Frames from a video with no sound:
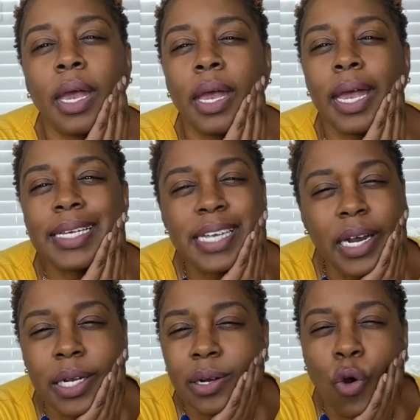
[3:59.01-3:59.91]
Isn't
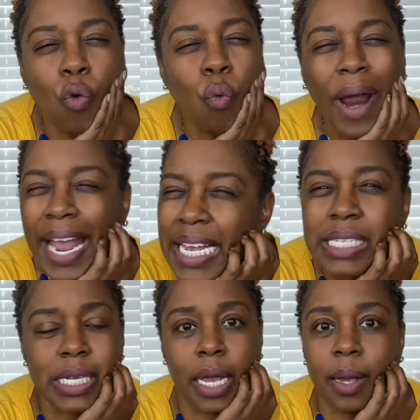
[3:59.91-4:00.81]
it
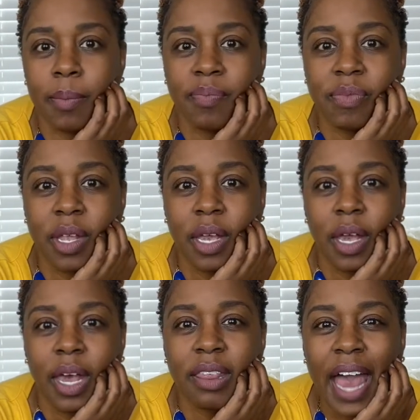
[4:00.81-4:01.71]
crazy
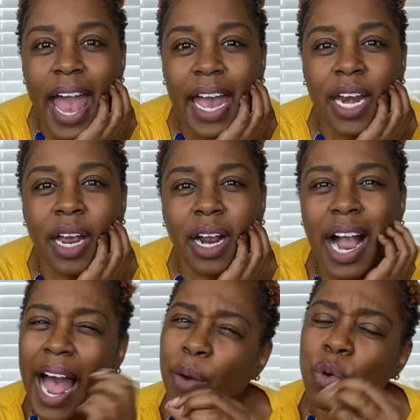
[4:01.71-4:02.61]
that
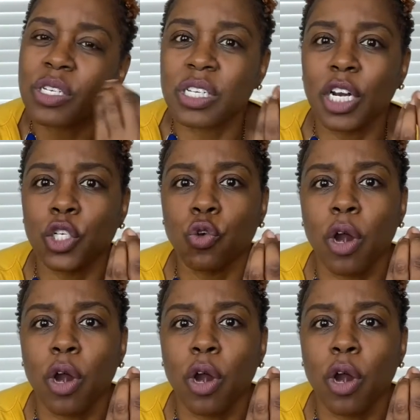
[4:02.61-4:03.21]
God will send us on a